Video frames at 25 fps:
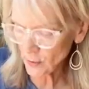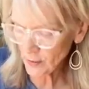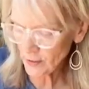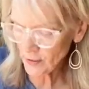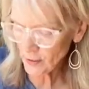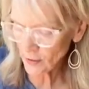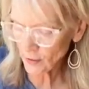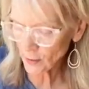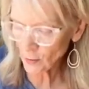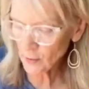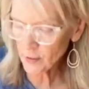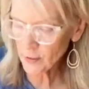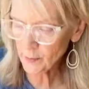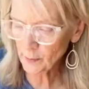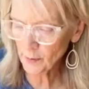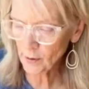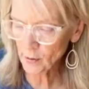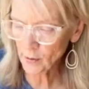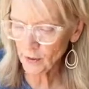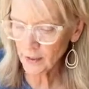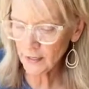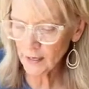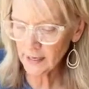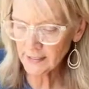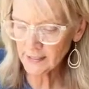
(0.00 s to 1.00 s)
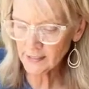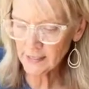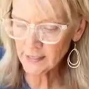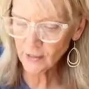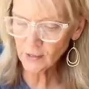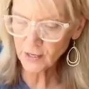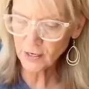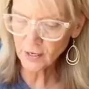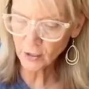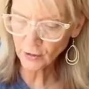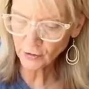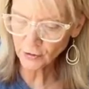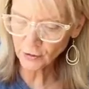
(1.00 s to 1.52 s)
doing the 3 polka dots, I
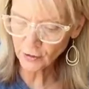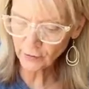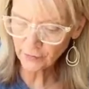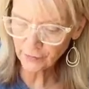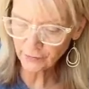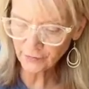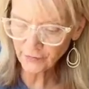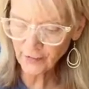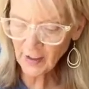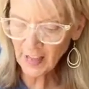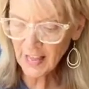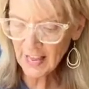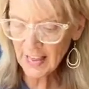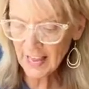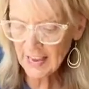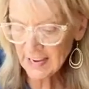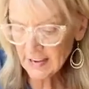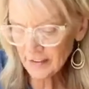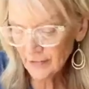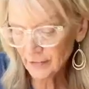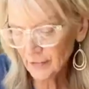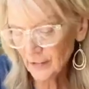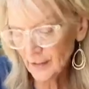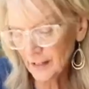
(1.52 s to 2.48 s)
think I'll do 5